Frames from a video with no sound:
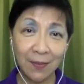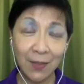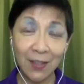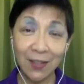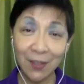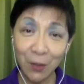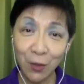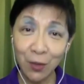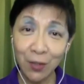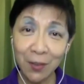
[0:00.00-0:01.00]
Because
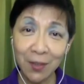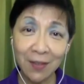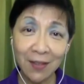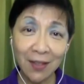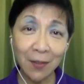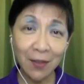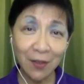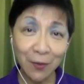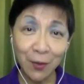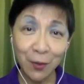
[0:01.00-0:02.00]
usually when you think about
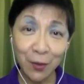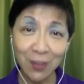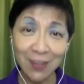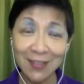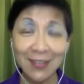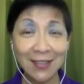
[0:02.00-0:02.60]
the future,